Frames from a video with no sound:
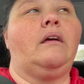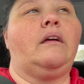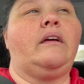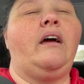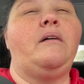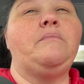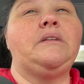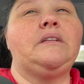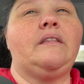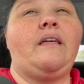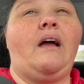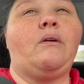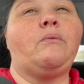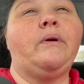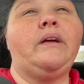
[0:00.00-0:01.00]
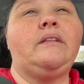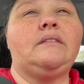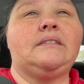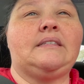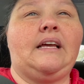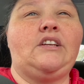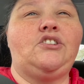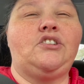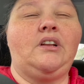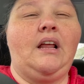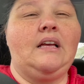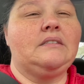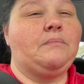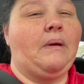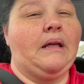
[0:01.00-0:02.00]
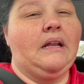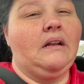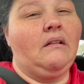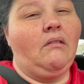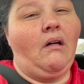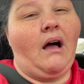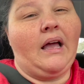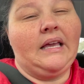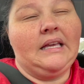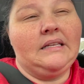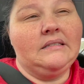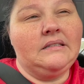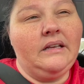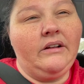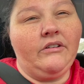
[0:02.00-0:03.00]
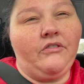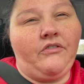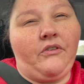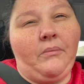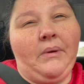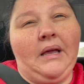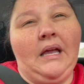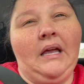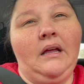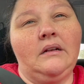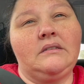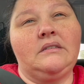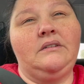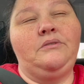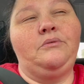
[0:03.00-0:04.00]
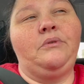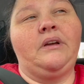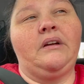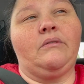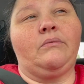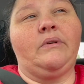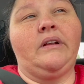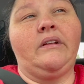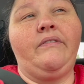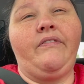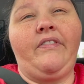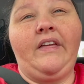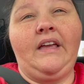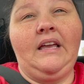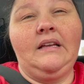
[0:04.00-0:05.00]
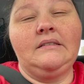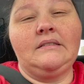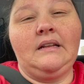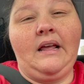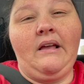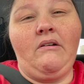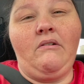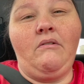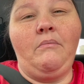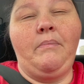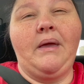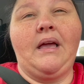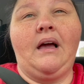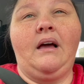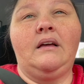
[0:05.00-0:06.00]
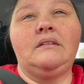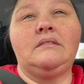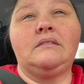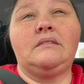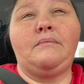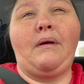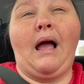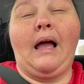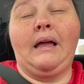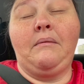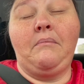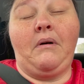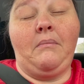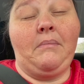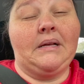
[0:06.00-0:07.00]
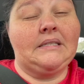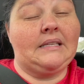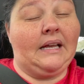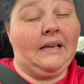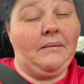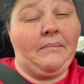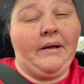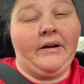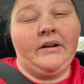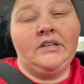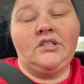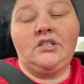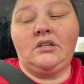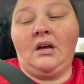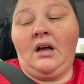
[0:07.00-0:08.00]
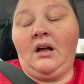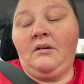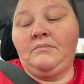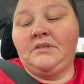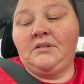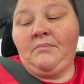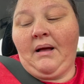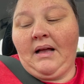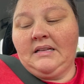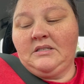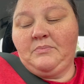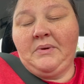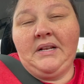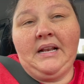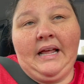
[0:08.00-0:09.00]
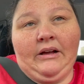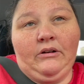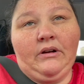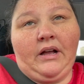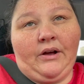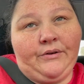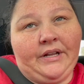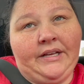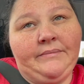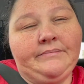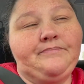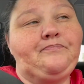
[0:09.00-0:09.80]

coming to that realization has made it a lot easier for me to get rid of things now, because I am on my second marriage to my husband now, Cody.